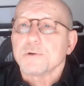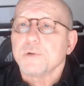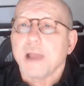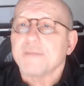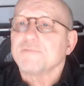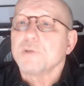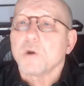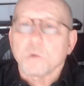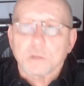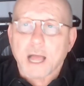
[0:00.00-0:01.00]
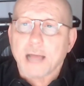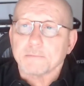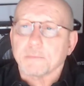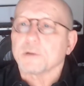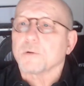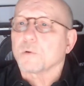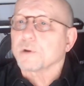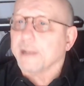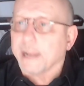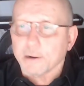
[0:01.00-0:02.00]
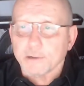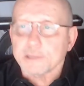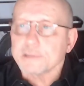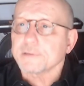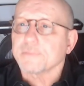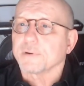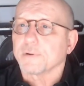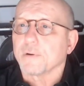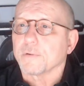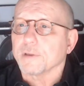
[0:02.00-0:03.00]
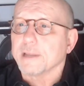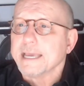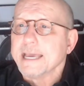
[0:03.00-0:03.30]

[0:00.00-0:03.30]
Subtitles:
who have no allotment or inheritance of their own.